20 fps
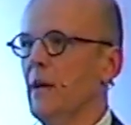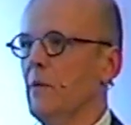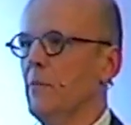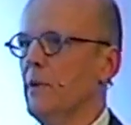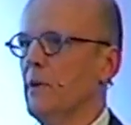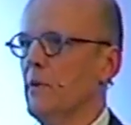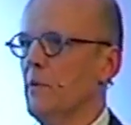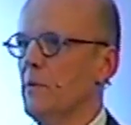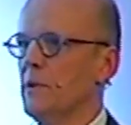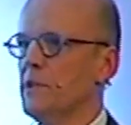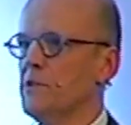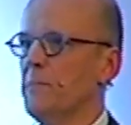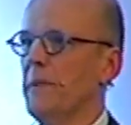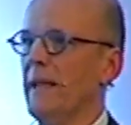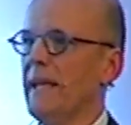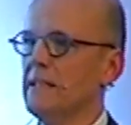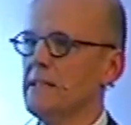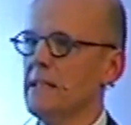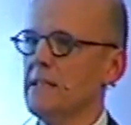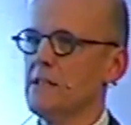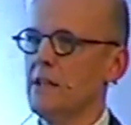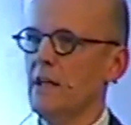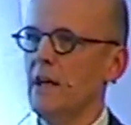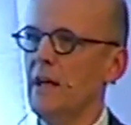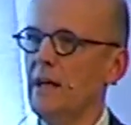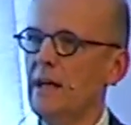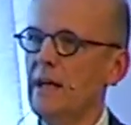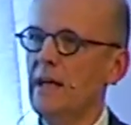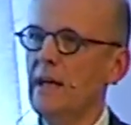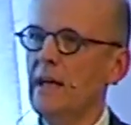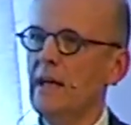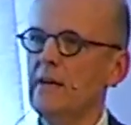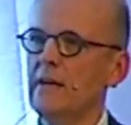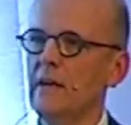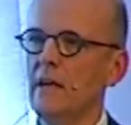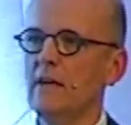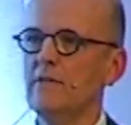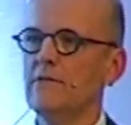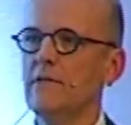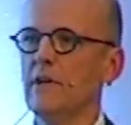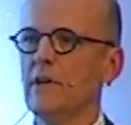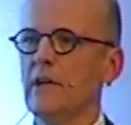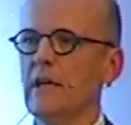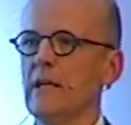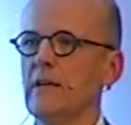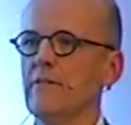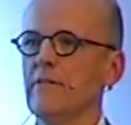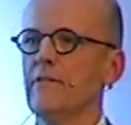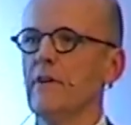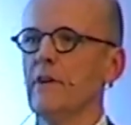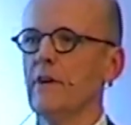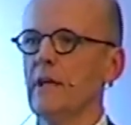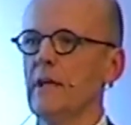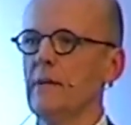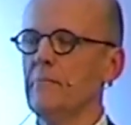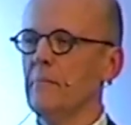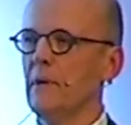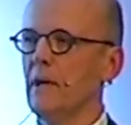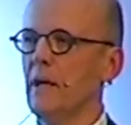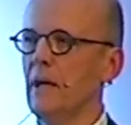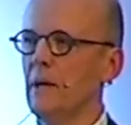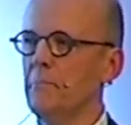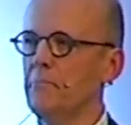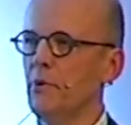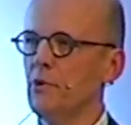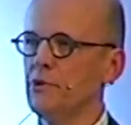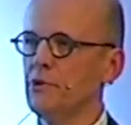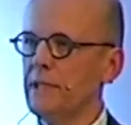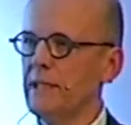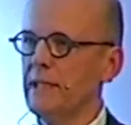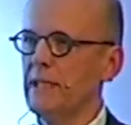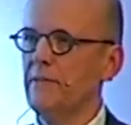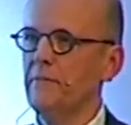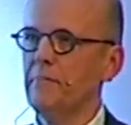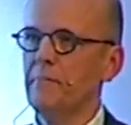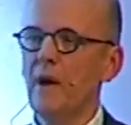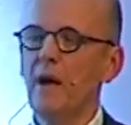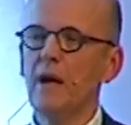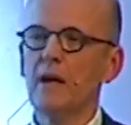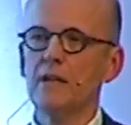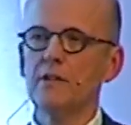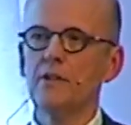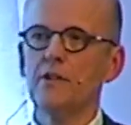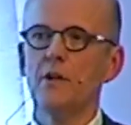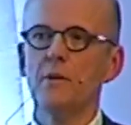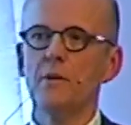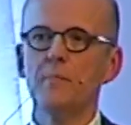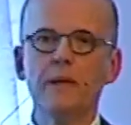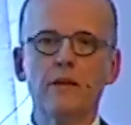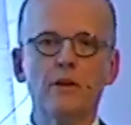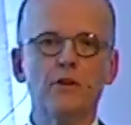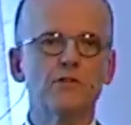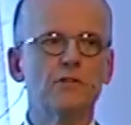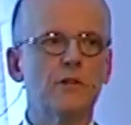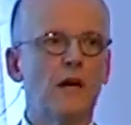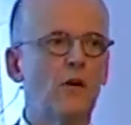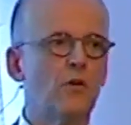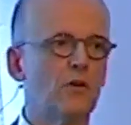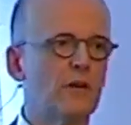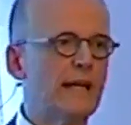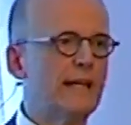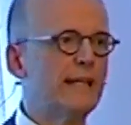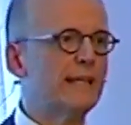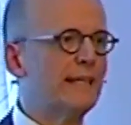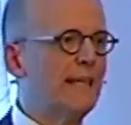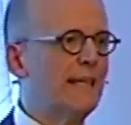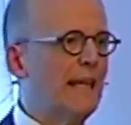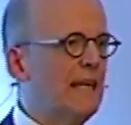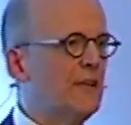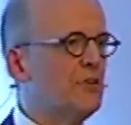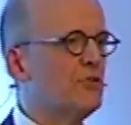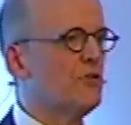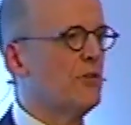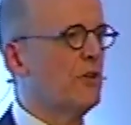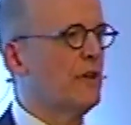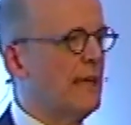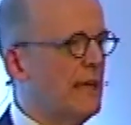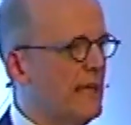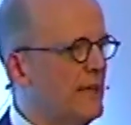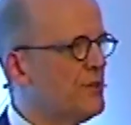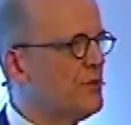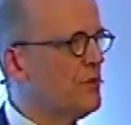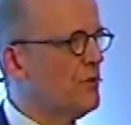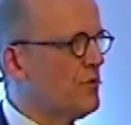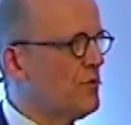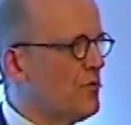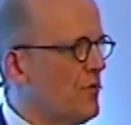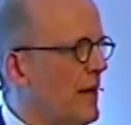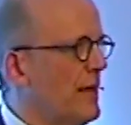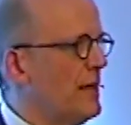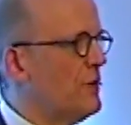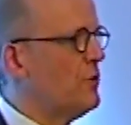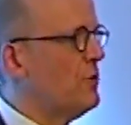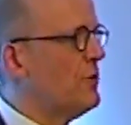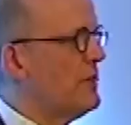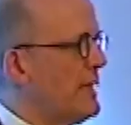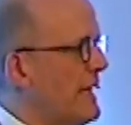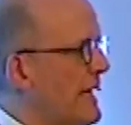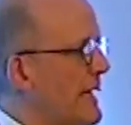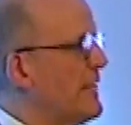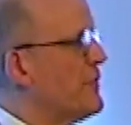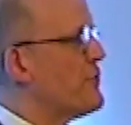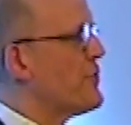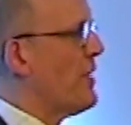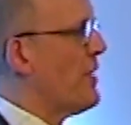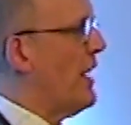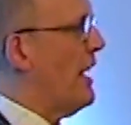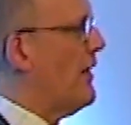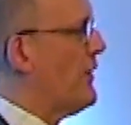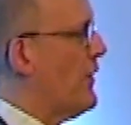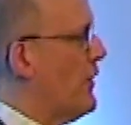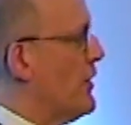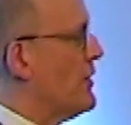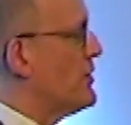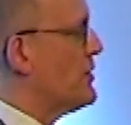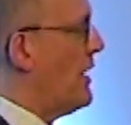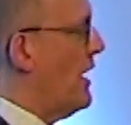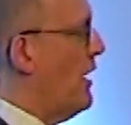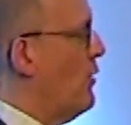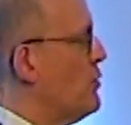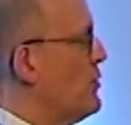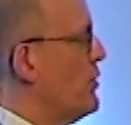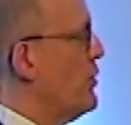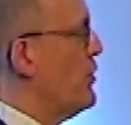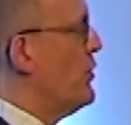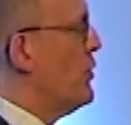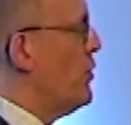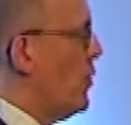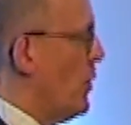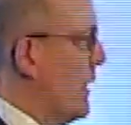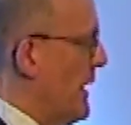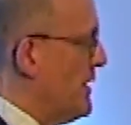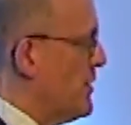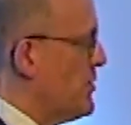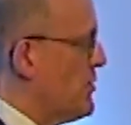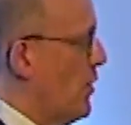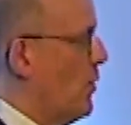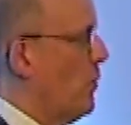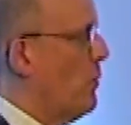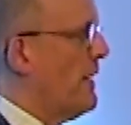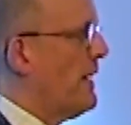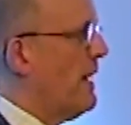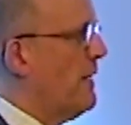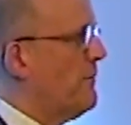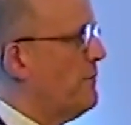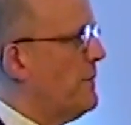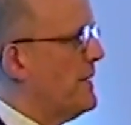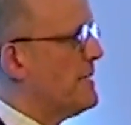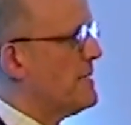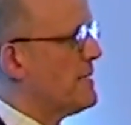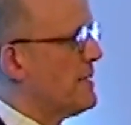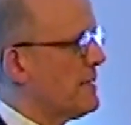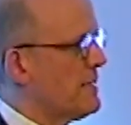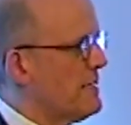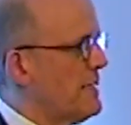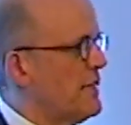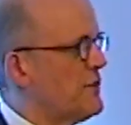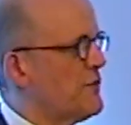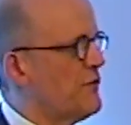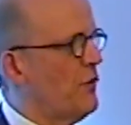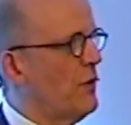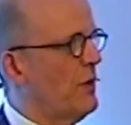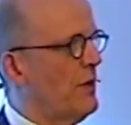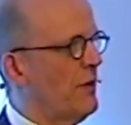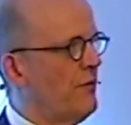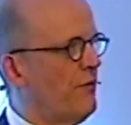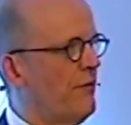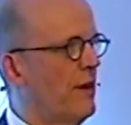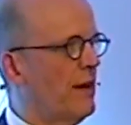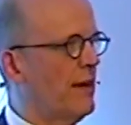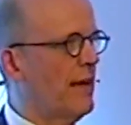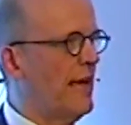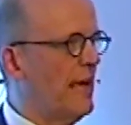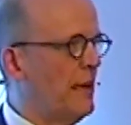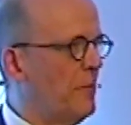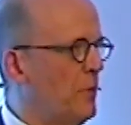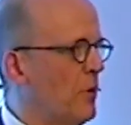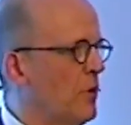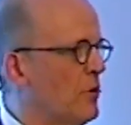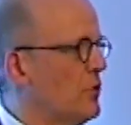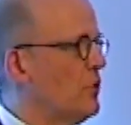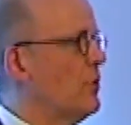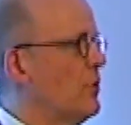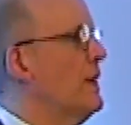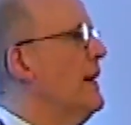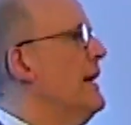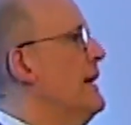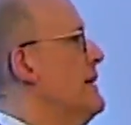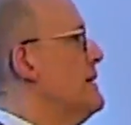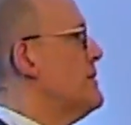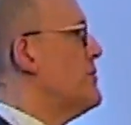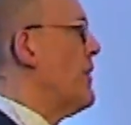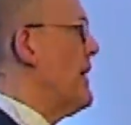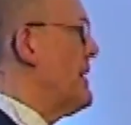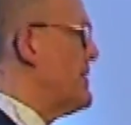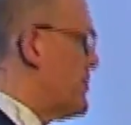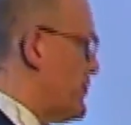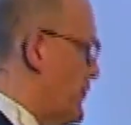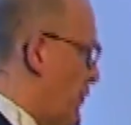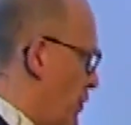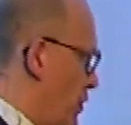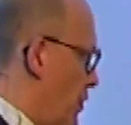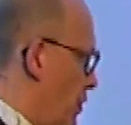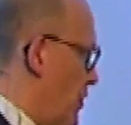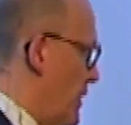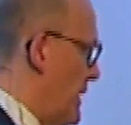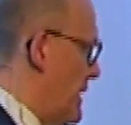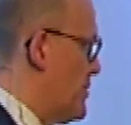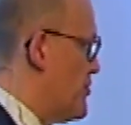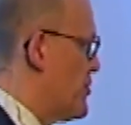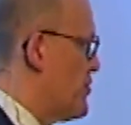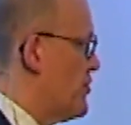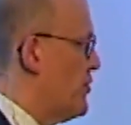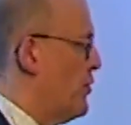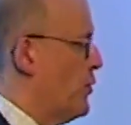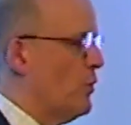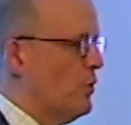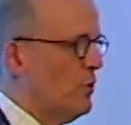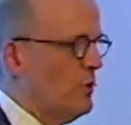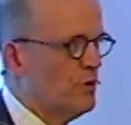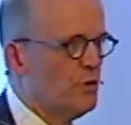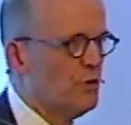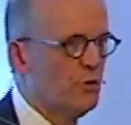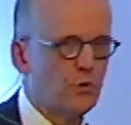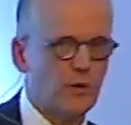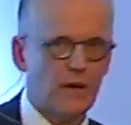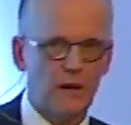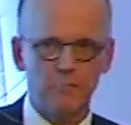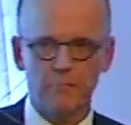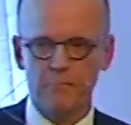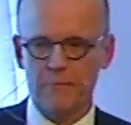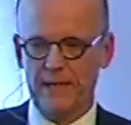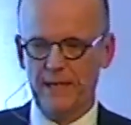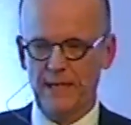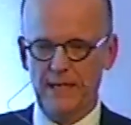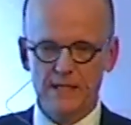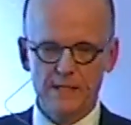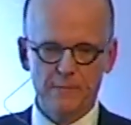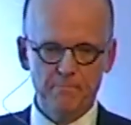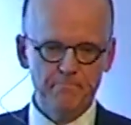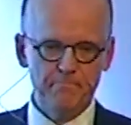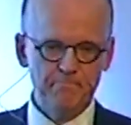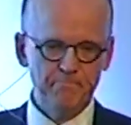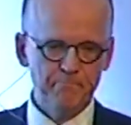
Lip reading: which makes us a very positive partner, because our intention is to try to teach others how to do it. So we have been successful if we are able to transfer knowledge to companies.